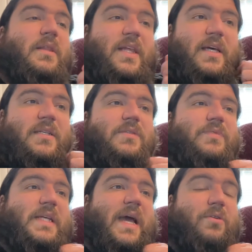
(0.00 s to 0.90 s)
This
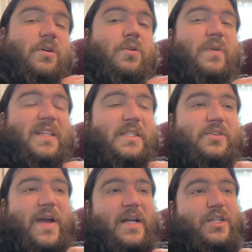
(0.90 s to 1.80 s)
was counter-guerrilla
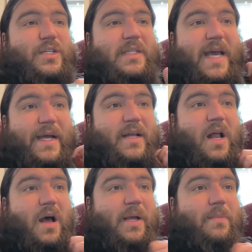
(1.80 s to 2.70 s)
strategy as
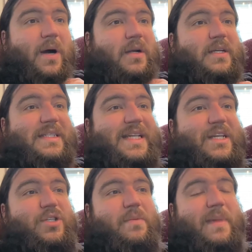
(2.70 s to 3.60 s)
economic
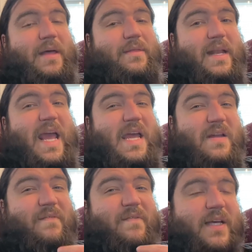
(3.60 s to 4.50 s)
modernization method,
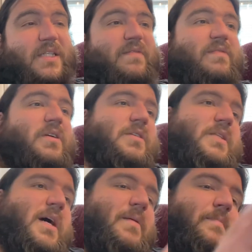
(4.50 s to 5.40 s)
and vice
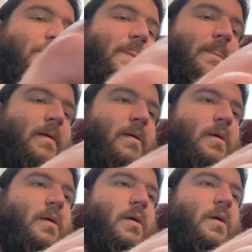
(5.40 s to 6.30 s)
versa.
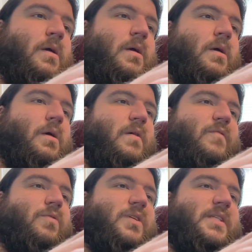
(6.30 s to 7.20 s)

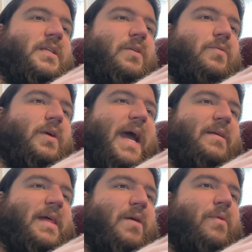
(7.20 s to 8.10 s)
Of course, it didn't work
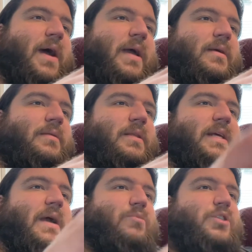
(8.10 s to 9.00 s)
out that way. The
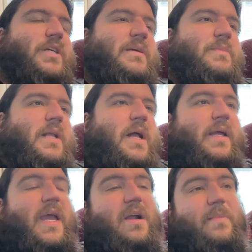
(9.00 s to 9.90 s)
Diem regime did
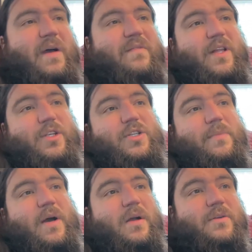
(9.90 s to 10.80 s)
not care about village
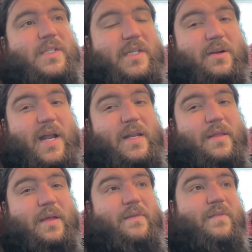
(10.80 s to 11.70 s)
democracy or
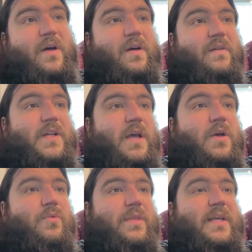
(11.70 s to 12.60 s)
anything involved
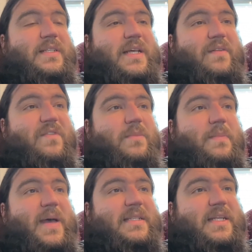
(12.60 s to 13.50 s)
with consent from the
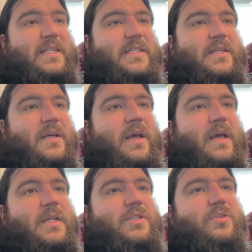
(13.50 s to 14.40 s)
peasants,
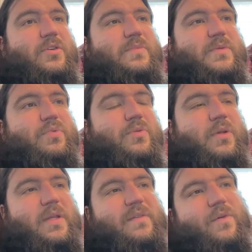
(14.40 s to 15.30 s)
and its troops
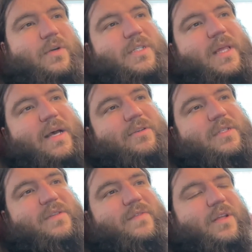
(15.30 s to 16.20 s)
brutally forced
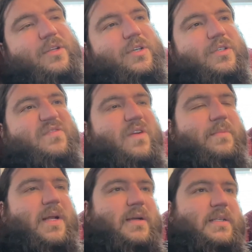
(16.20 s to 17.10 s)
thousands of villagers
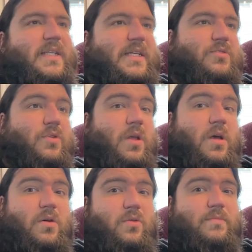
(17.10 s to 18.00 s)
from their ancestral
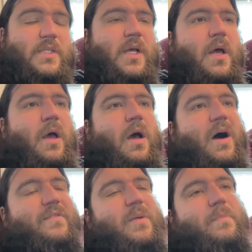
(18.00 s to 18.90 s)
homes,
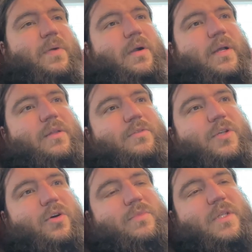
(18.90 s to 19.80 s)
often burning
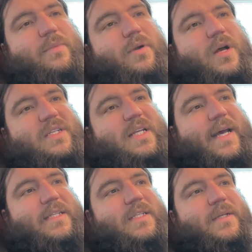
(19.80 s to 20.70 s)
those homes in the
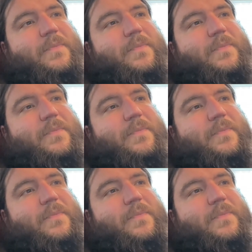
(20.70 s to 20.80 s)
process.